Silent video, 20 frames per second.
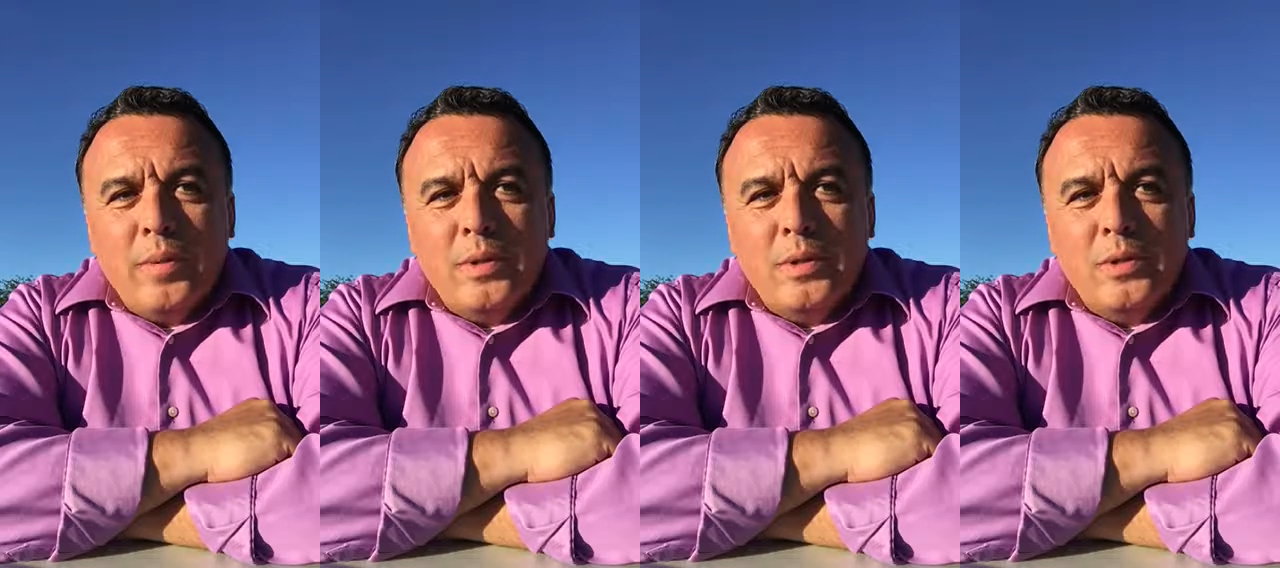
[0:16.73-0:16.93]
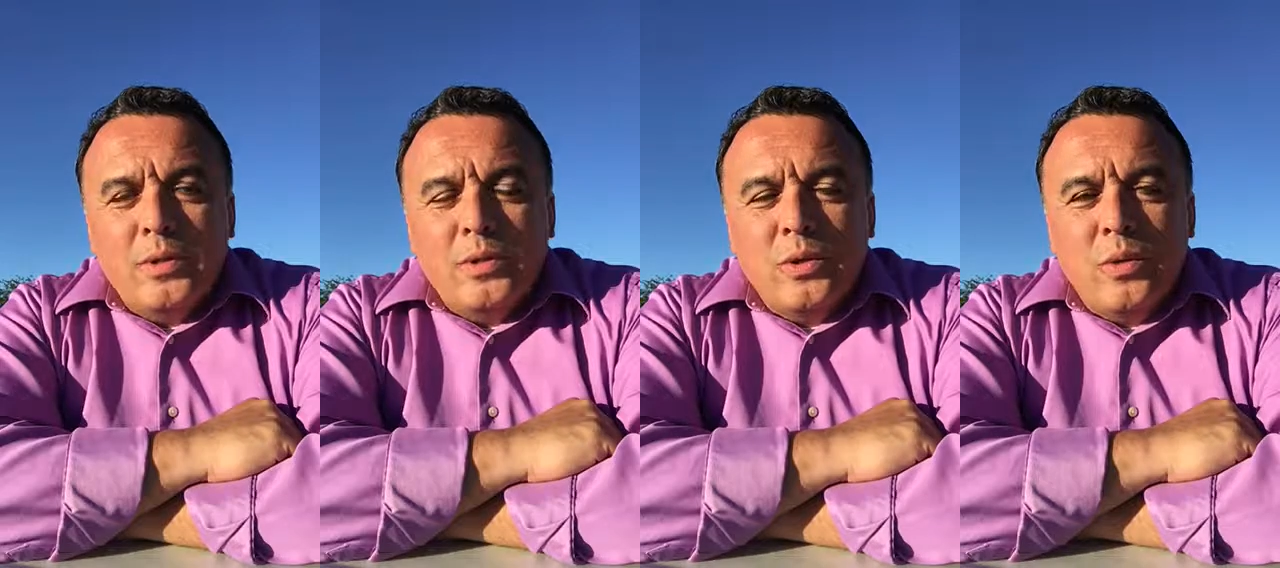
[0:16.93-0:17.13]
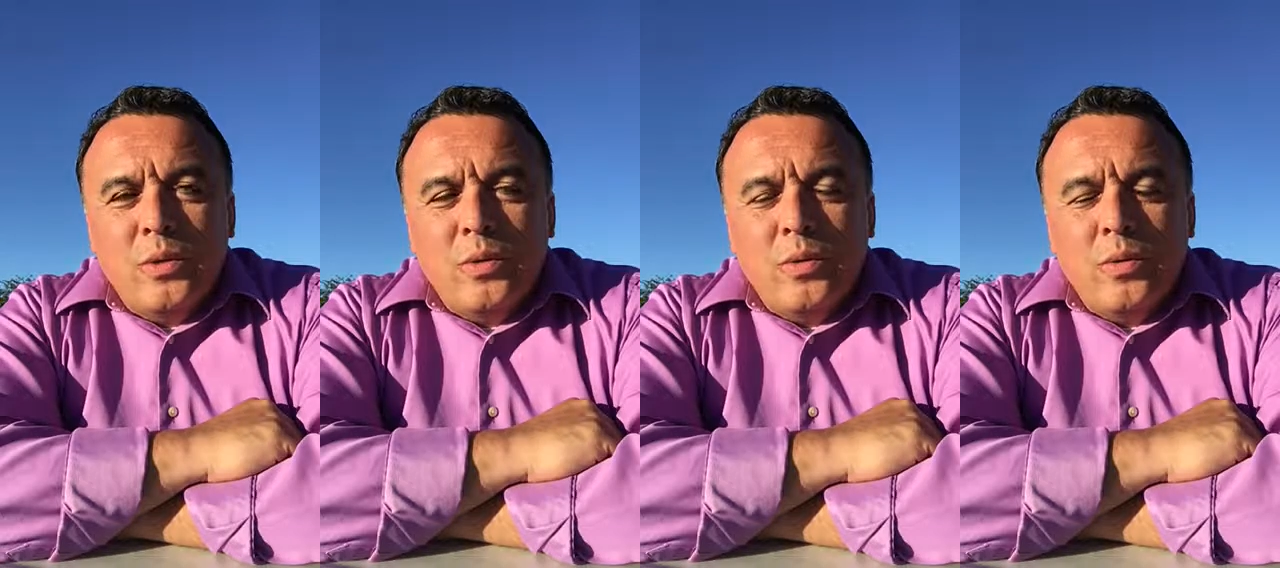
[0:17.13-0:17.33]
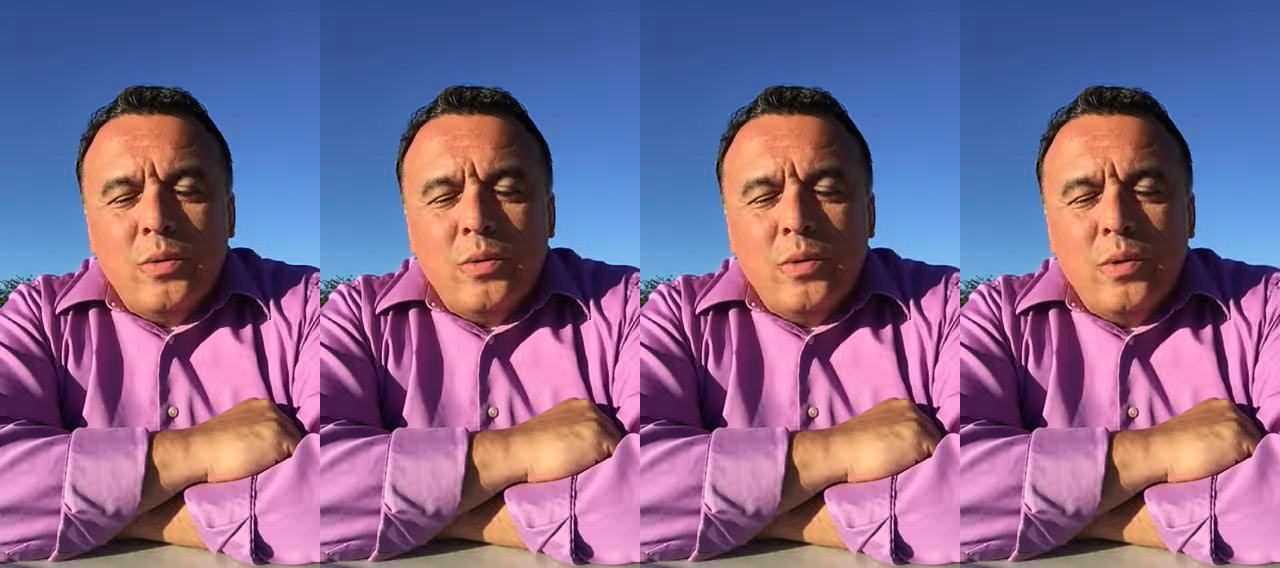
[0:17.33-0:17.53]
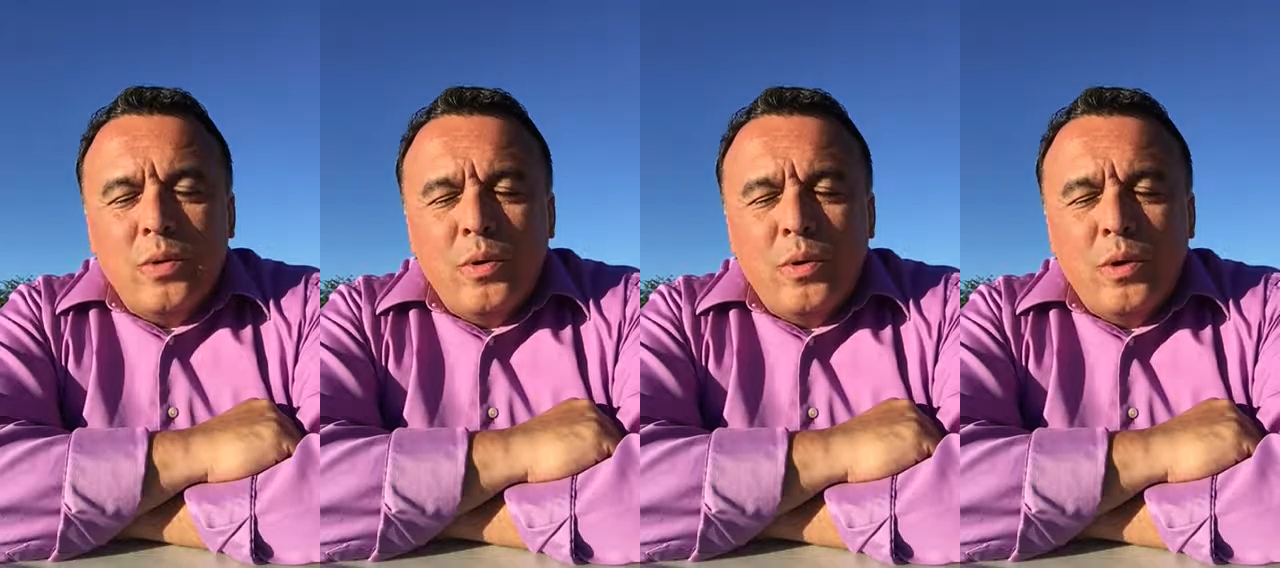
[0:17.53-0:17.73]
in
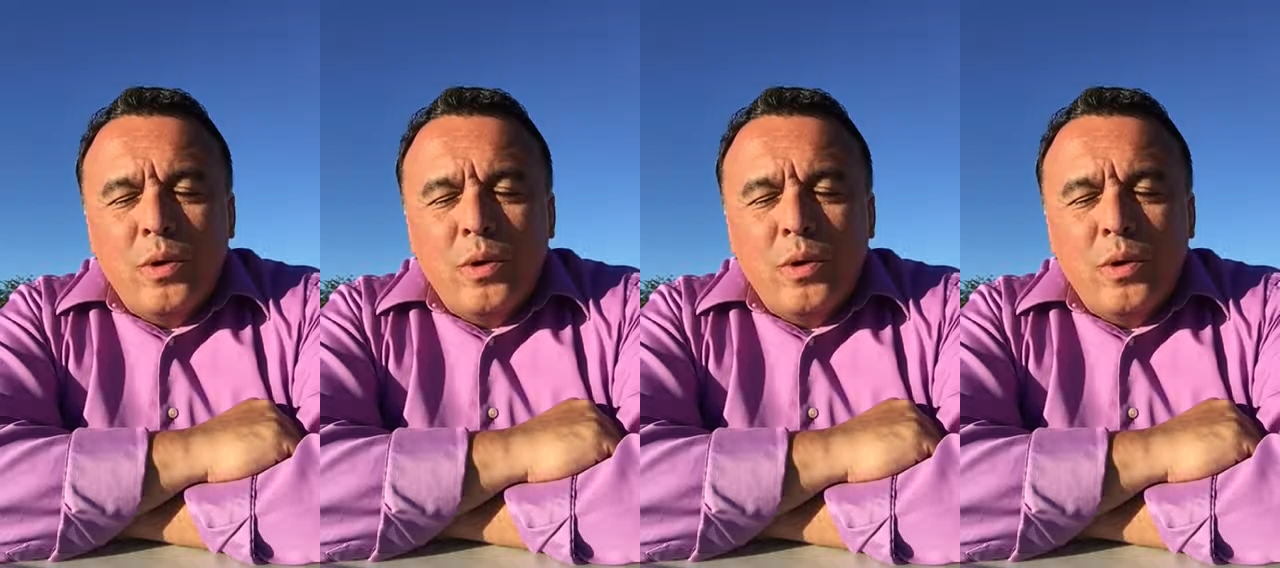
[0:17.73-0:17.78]
so